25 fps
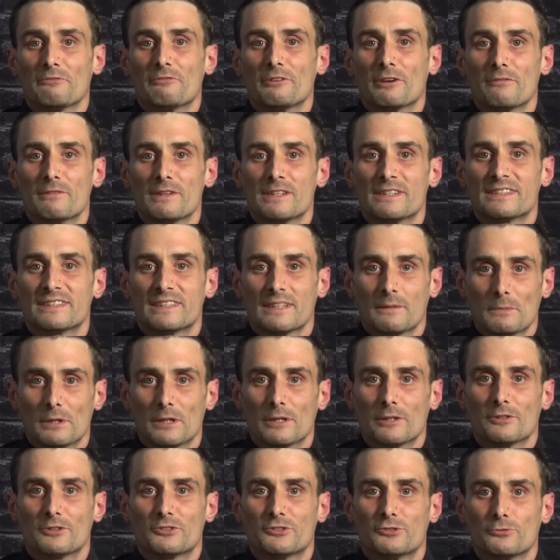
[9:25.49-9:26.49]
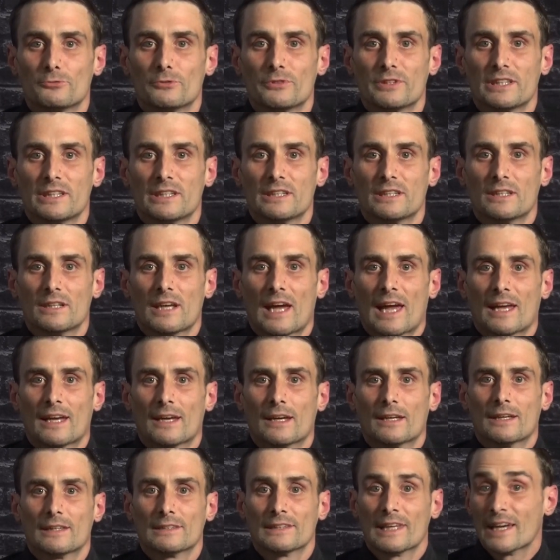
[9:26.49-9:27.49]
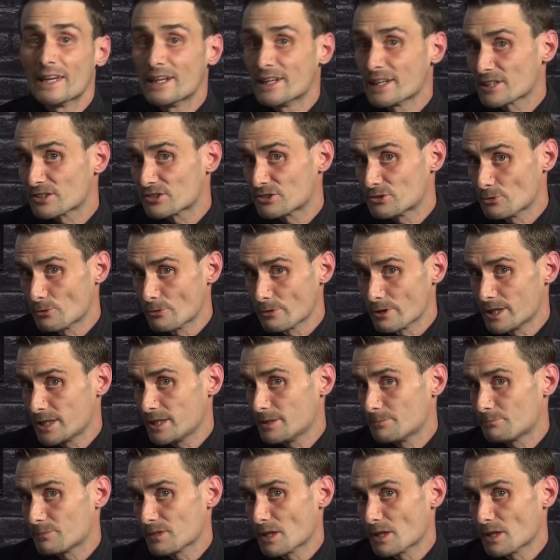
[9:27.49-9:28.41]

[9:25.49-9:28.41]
very similar to the Atlantic story